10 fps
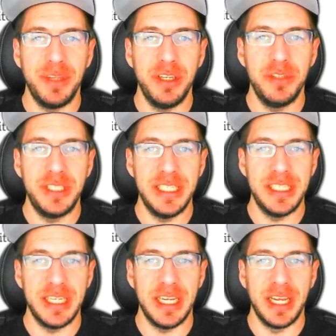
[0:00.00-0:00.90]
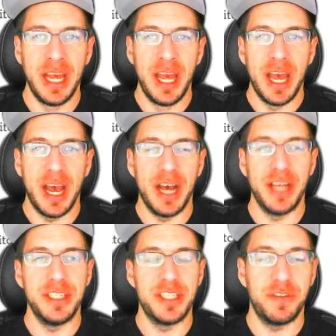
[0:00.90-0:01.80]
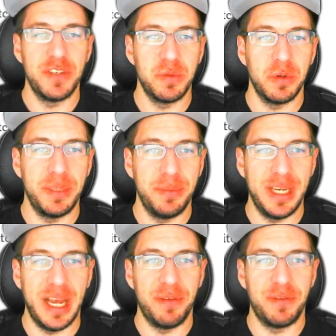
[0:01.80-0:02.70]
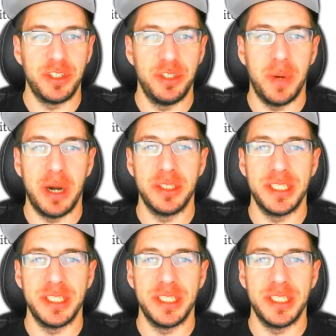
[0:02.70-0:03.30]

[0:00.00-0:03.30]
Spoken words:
UTC, the servers will be down for 2 hours.